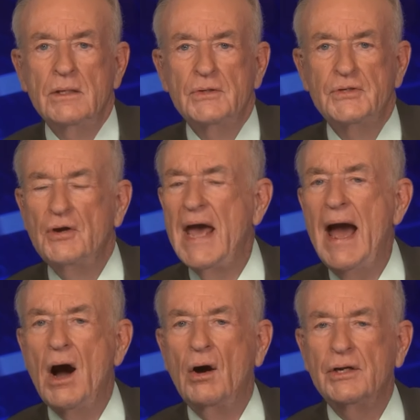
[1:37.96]
So
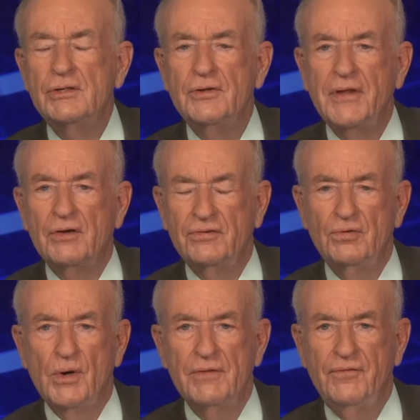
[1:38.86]
now, in
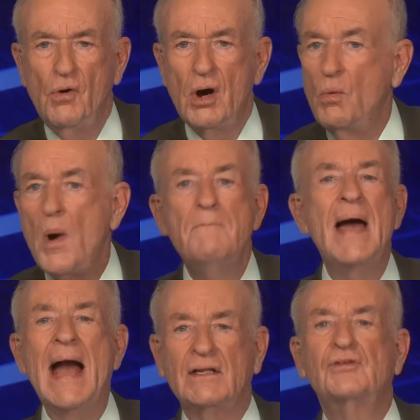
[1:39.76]
2024, we're
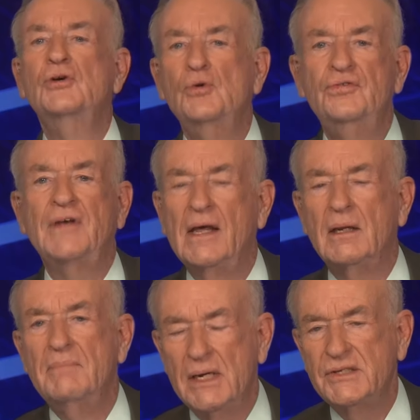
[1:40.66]
back to
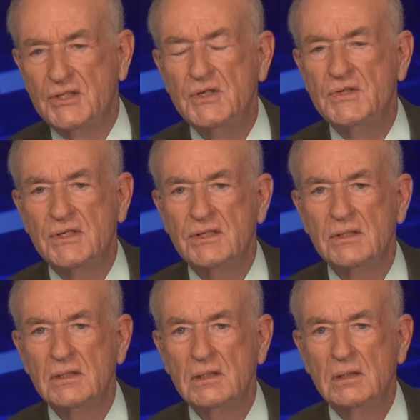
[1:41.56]
Salem, Massachusetts,
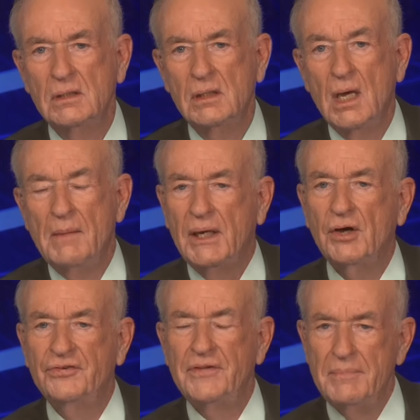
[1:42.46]

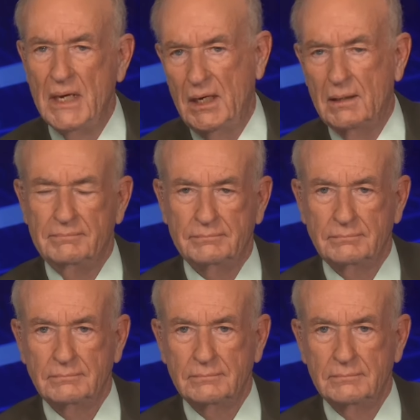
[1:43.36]
because of the media.
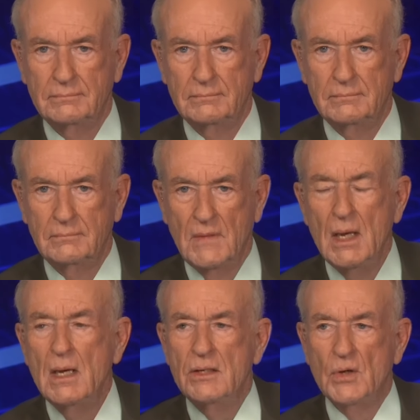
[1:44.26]

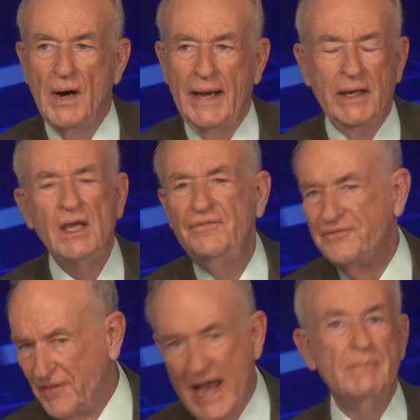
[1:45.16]
So any
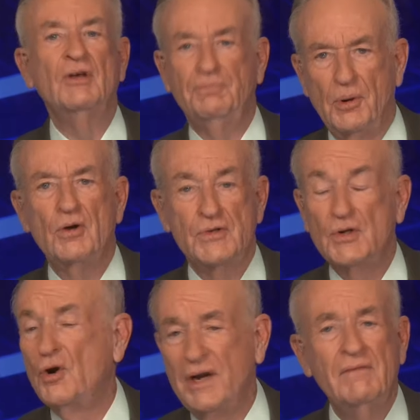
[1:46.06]
famous
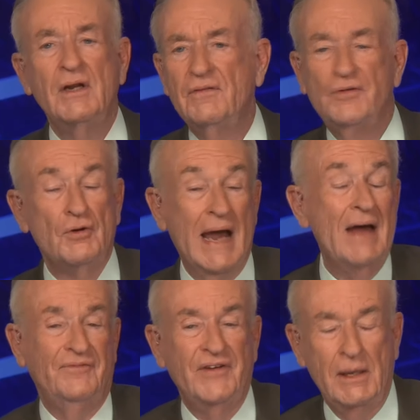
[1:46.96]
person, or even if you're
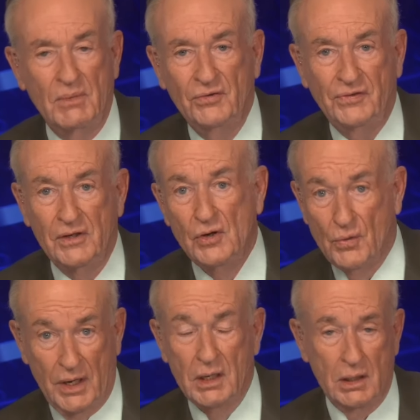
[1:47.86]
not famous and
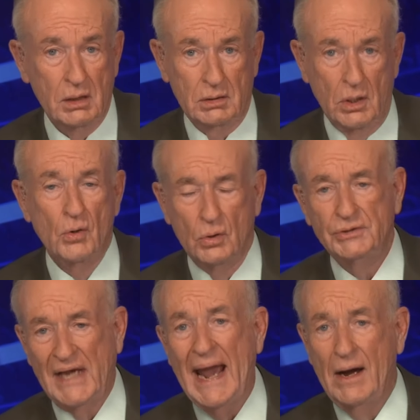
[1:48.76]
you're in a local
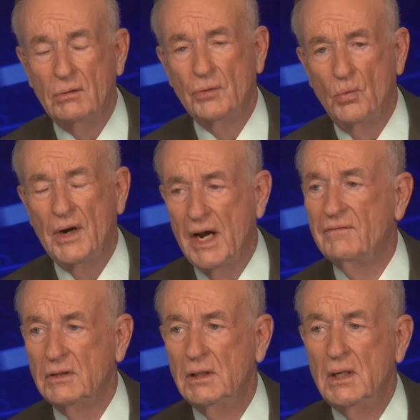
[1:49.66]
town or
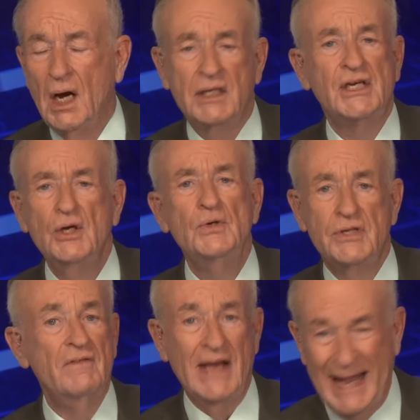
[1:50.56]
whatever, accused
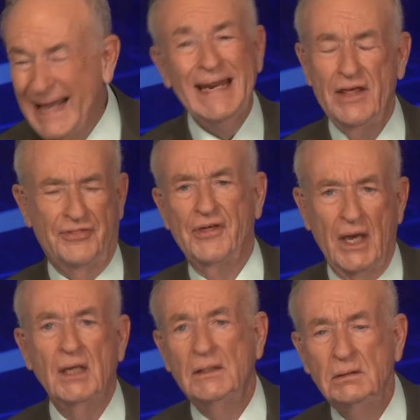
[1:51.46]
of
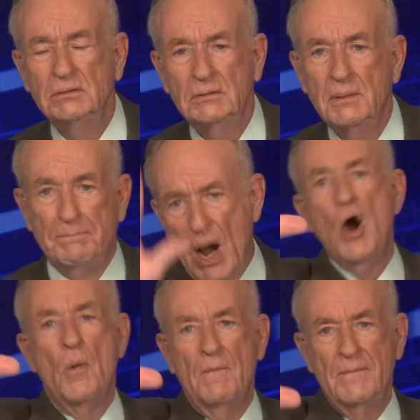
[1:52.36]
anything,
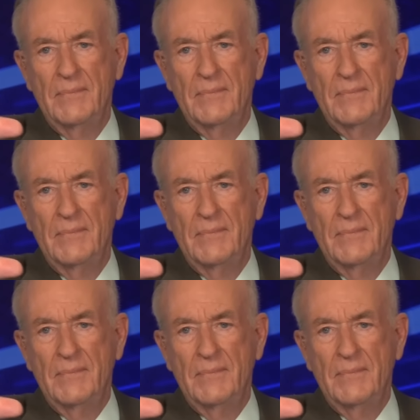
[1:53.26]
boom,